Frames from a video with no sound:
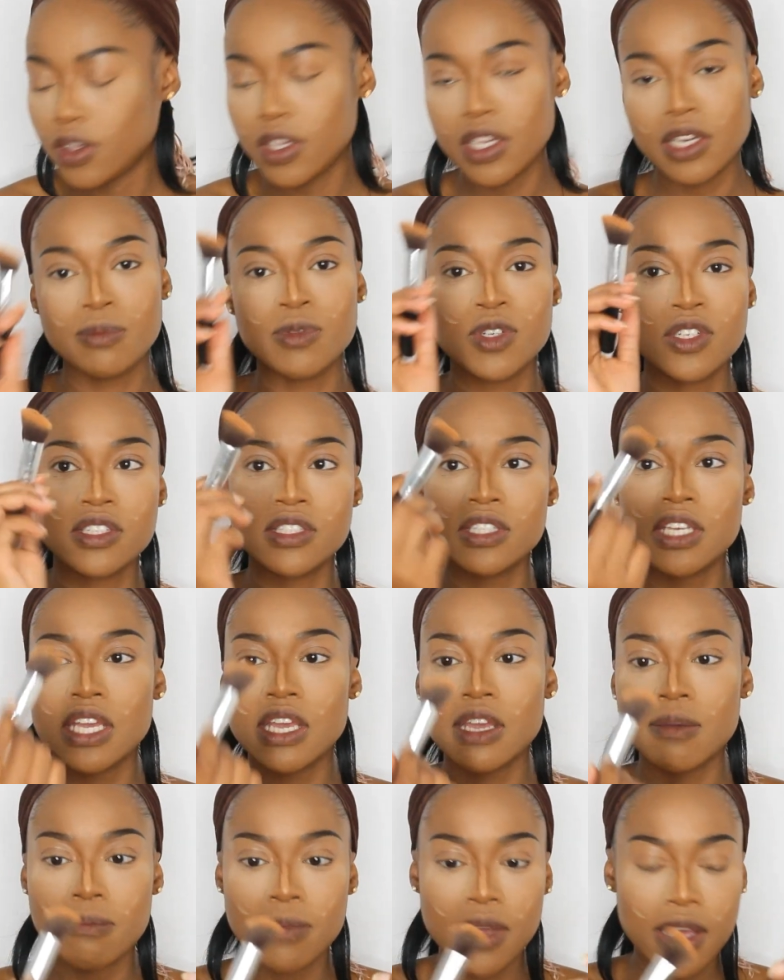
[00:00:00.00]
Then I'm gonna
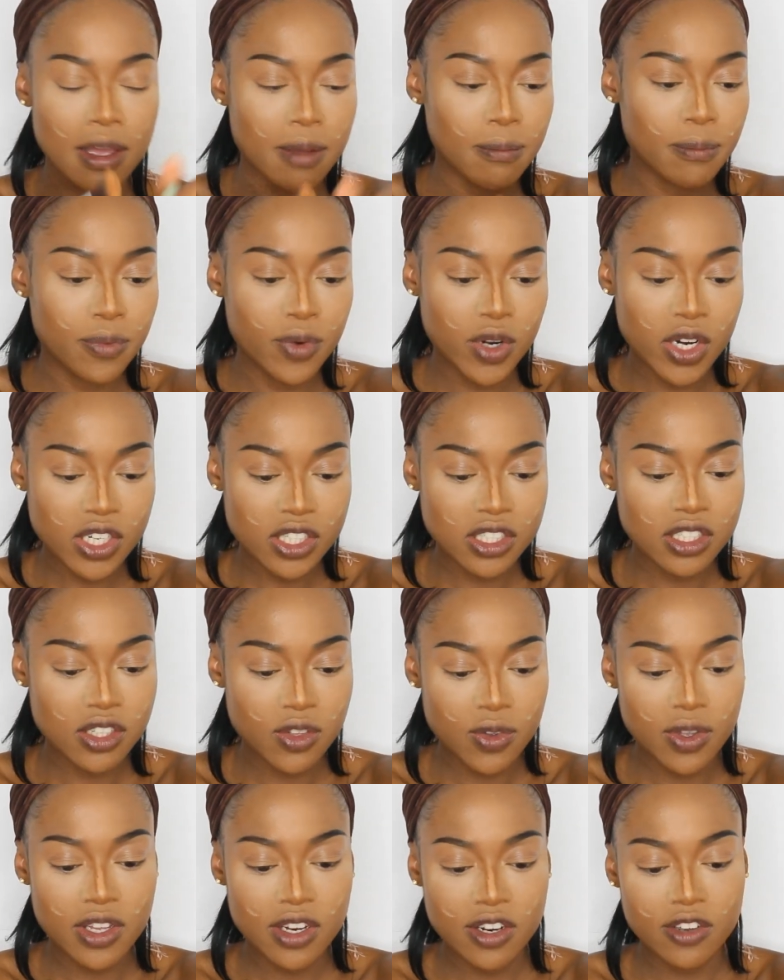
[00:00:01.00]
take my brush, the
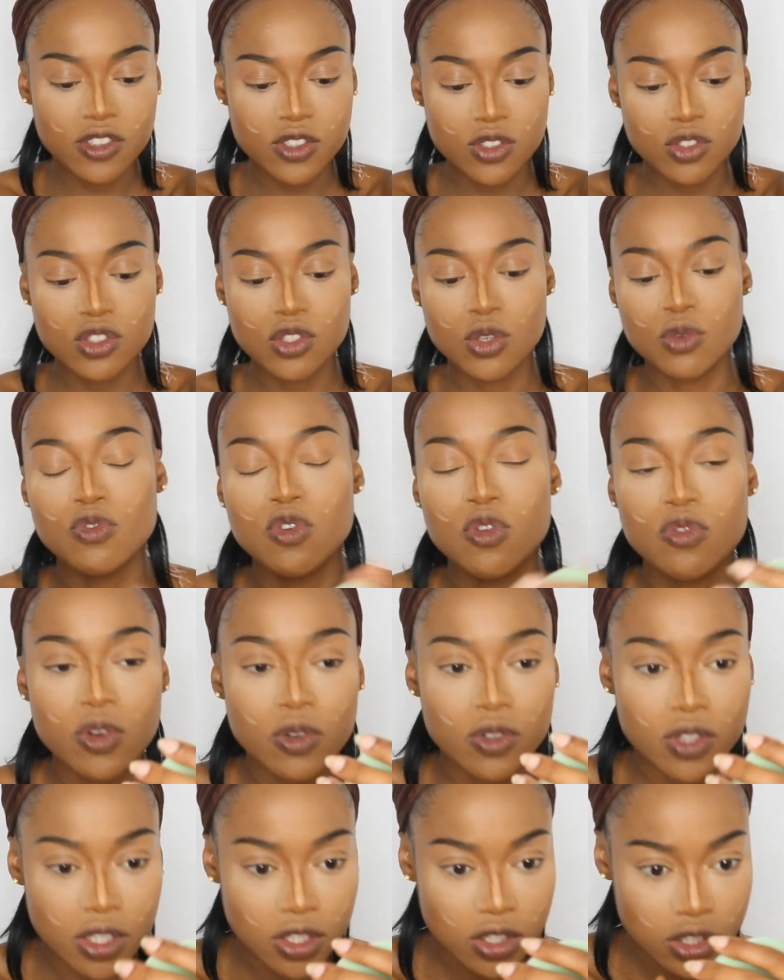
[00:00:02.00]
one that I was using for
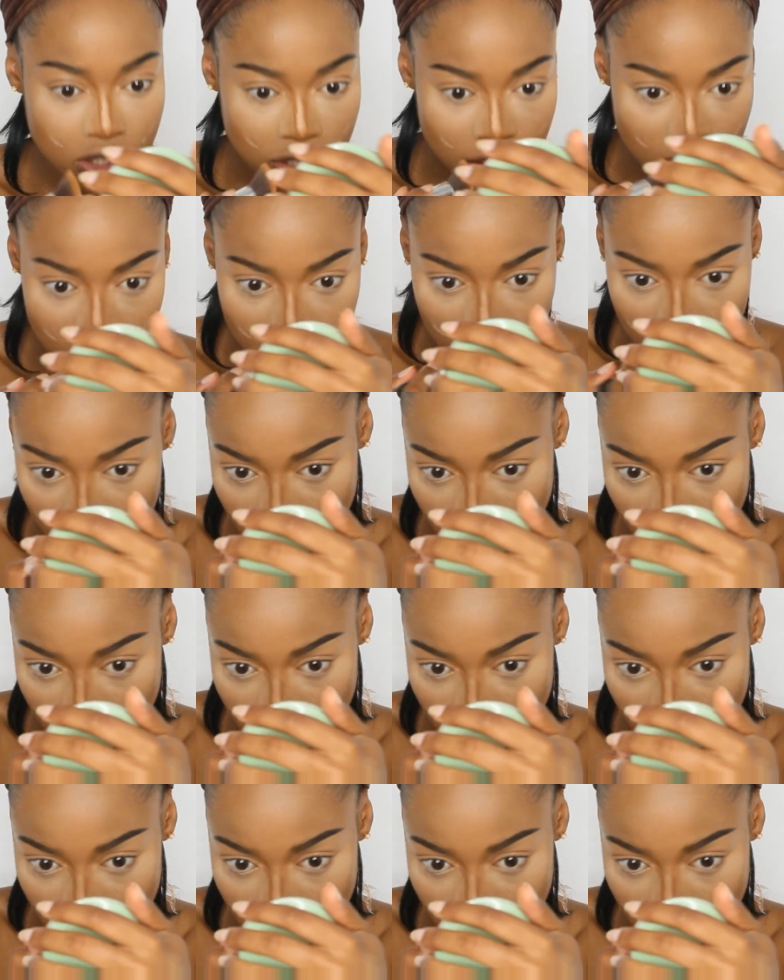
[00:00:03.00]
foundation,